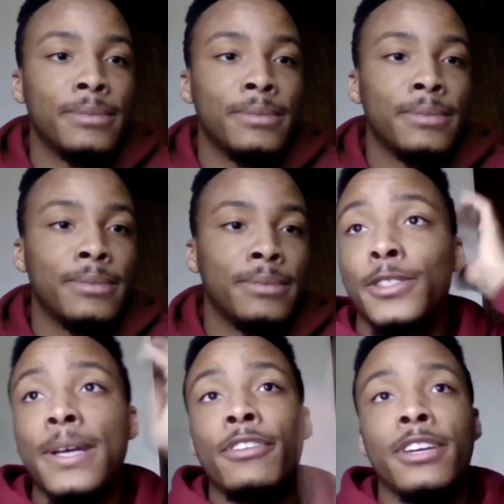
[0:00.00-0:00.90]
I
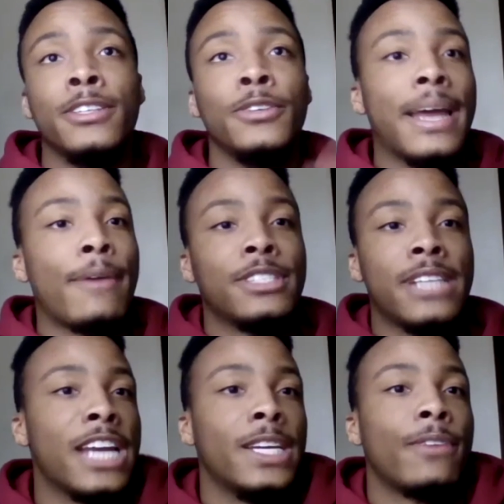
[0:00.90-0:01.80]
discovered a new language
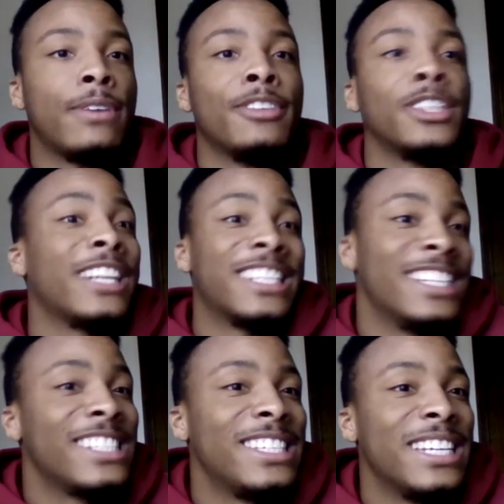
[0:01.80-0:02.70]
that I never even thought
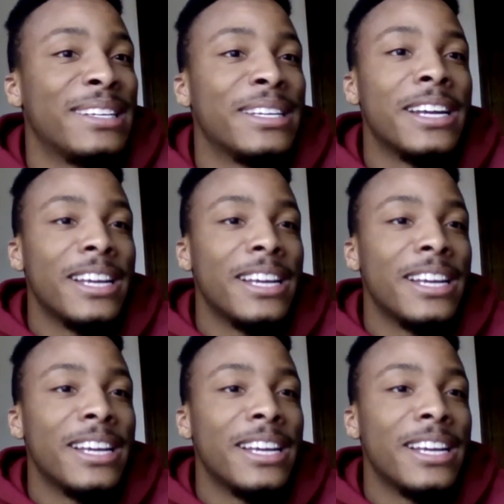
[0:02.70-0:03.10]
existed,